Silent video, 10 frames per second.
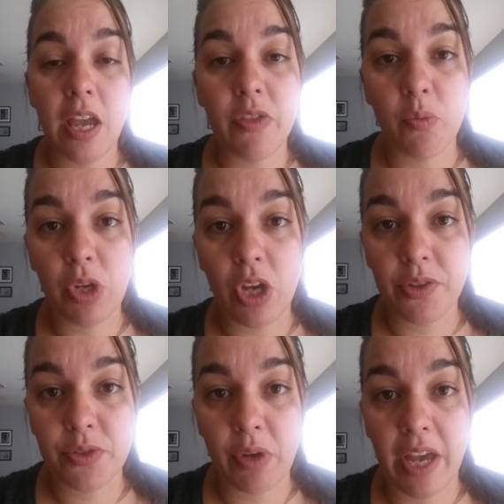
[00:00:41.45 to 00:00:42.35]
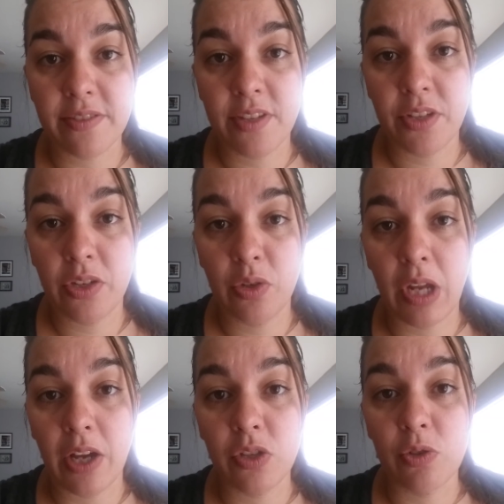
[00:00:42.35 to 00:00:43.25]
And then we also ask that they do
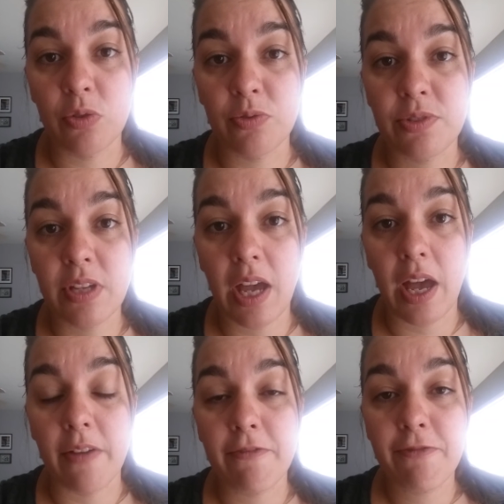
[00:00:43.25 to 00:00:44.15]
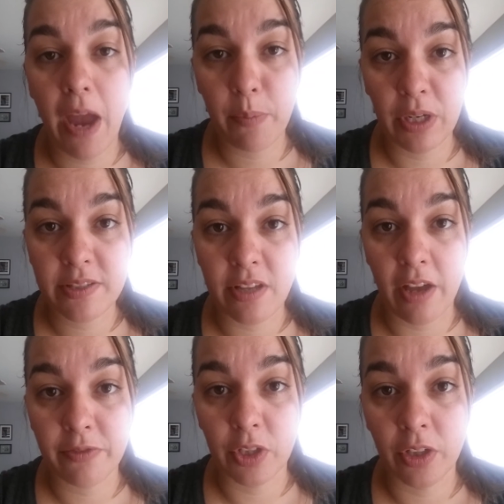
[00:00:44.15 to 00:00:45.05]
not use fabric
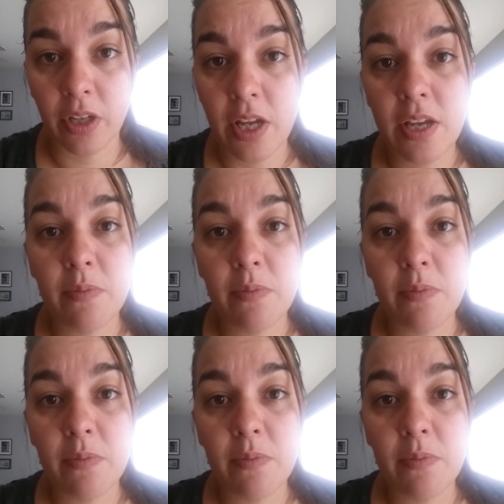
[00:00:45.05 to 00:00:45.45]
softener.